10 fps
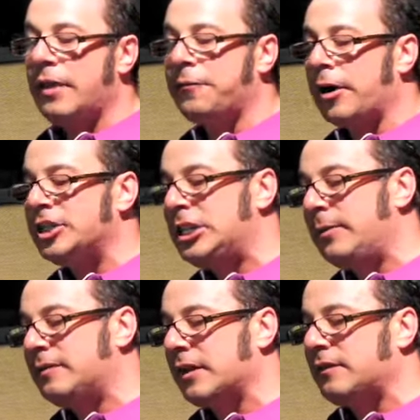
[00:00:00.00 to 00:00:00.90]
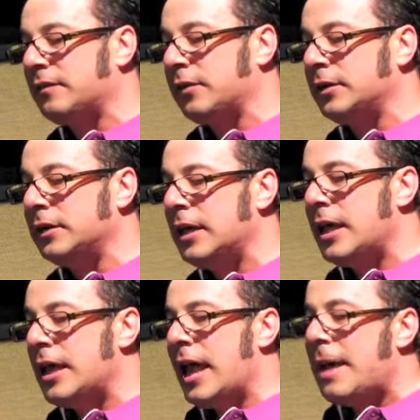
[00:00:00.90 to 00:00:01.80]
As far as she was
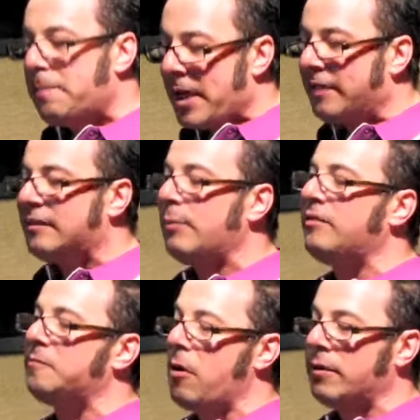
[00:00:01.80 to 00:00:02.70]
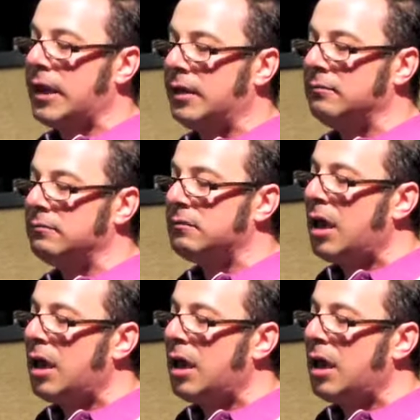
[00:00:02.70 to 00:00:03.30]
concerned, at best I was smoking,